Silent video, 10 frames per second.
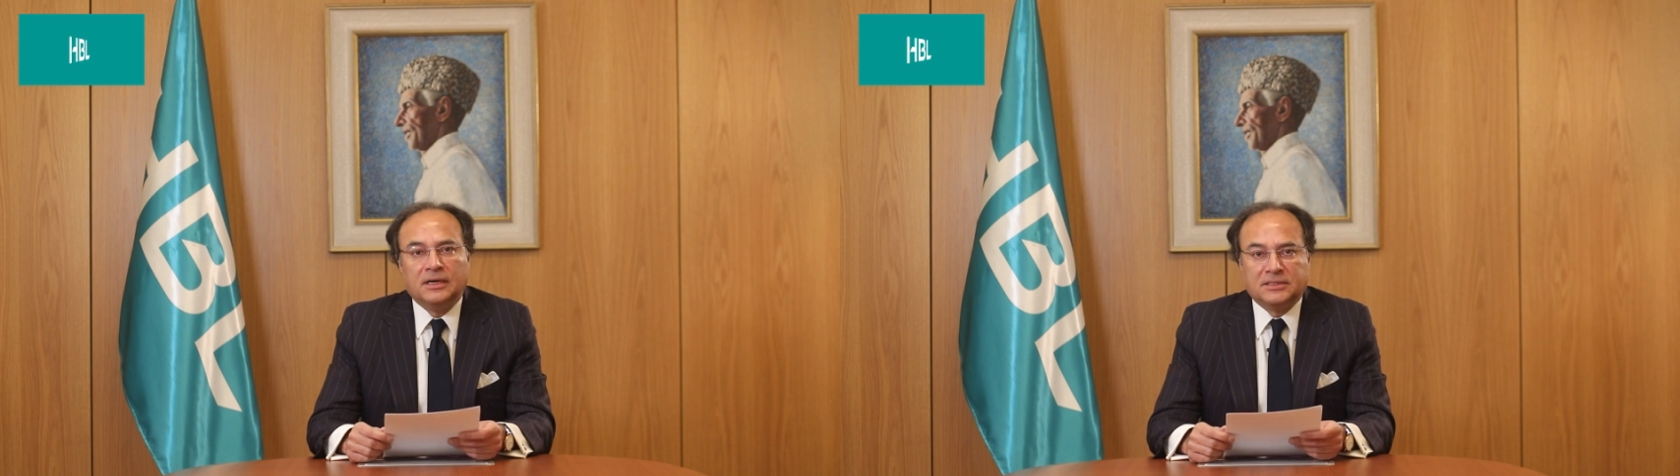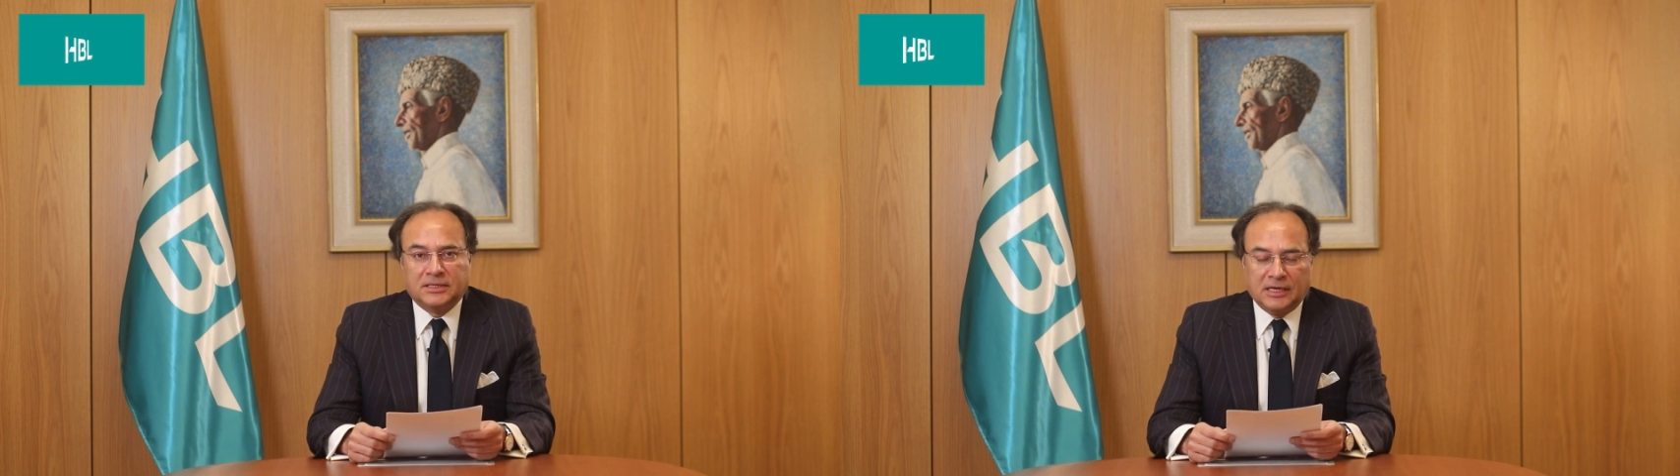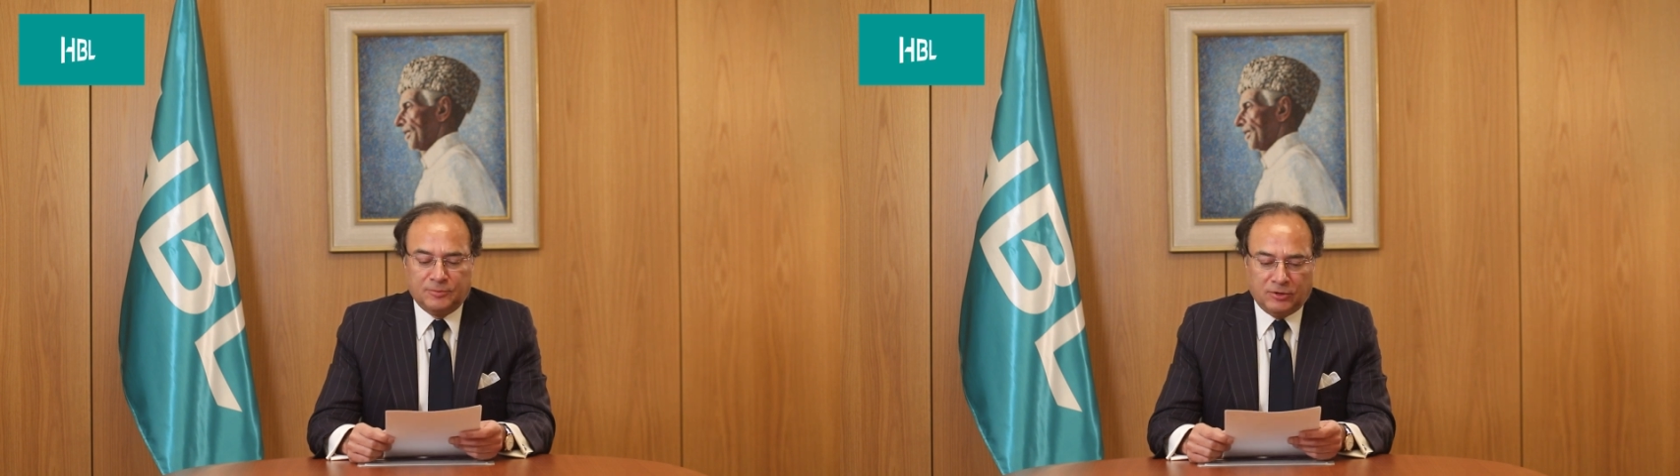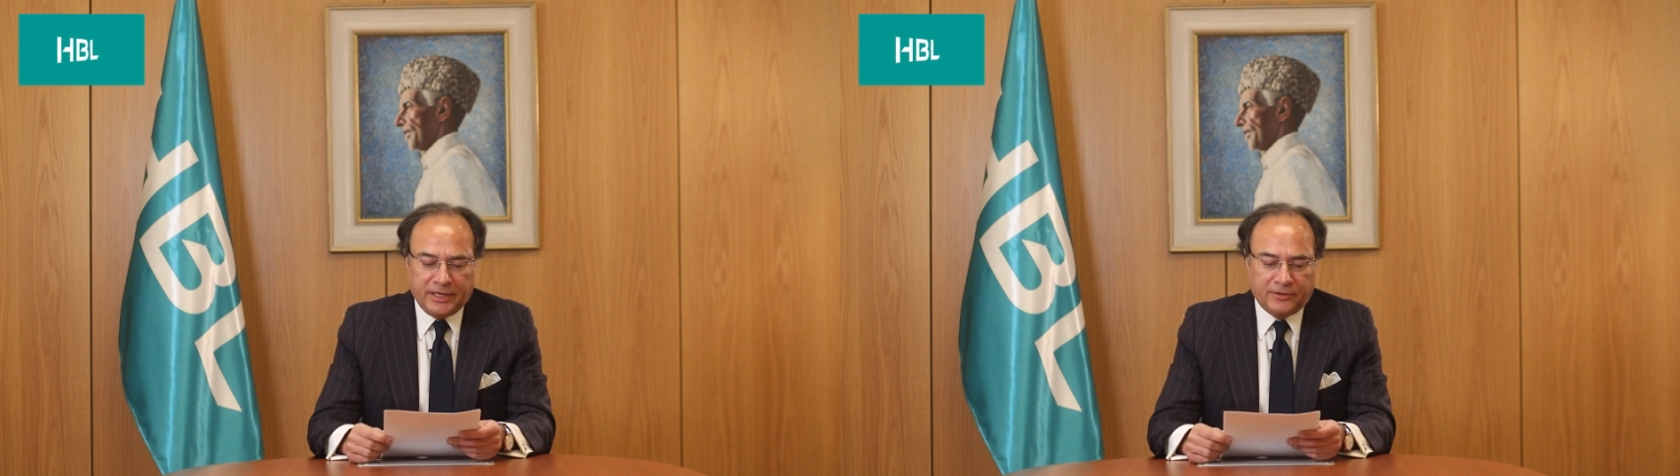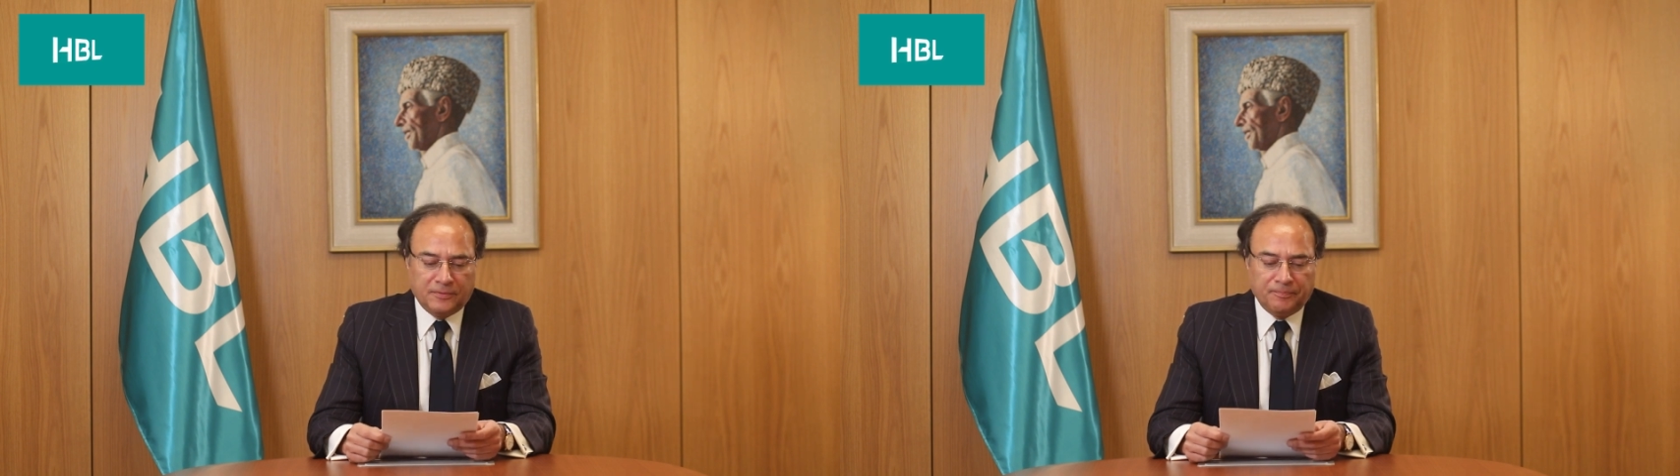Assalamu
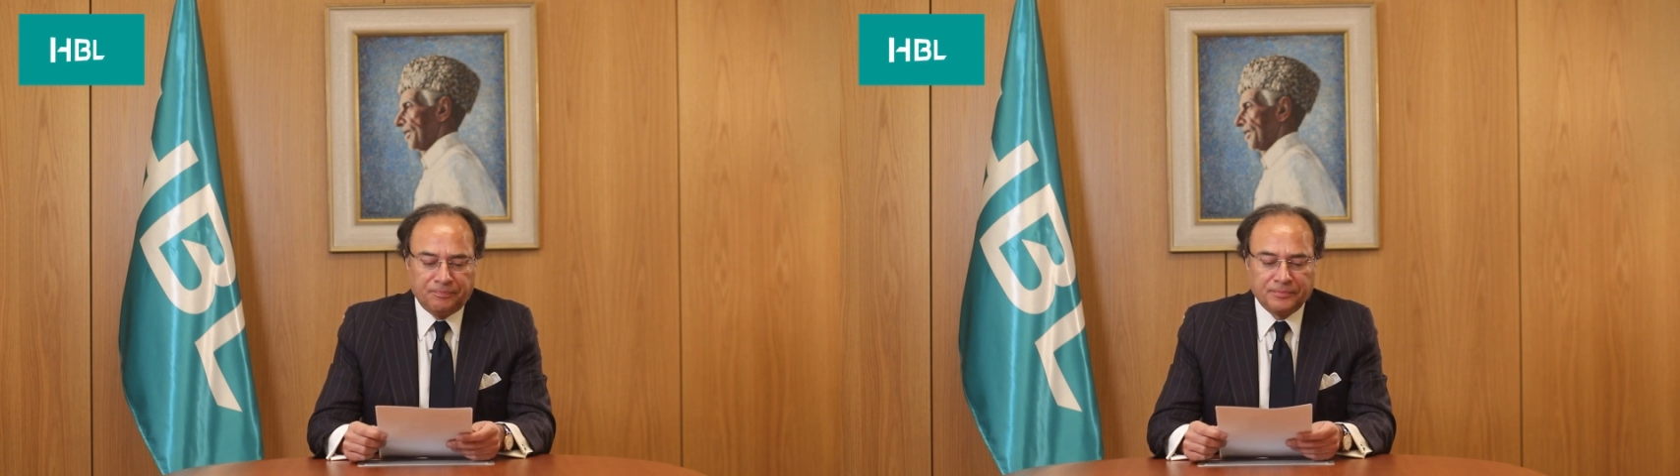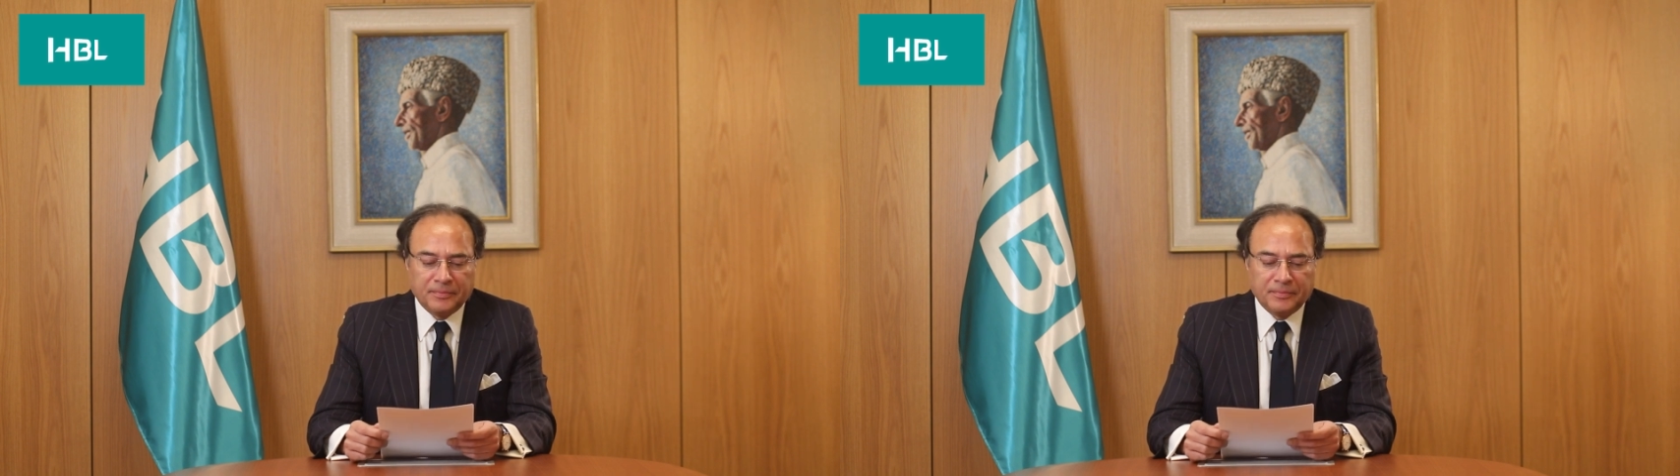Alaikum.